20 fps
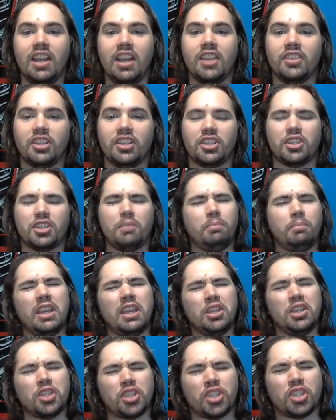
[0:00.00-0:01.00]
that
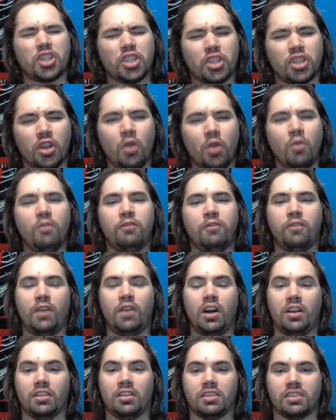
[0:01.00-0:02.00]
something so
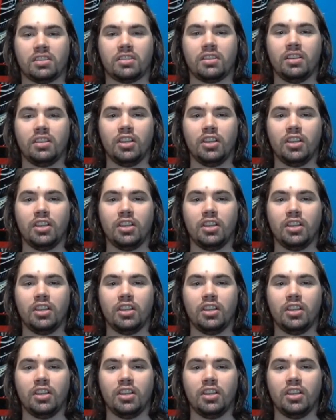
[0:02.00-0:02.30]
false,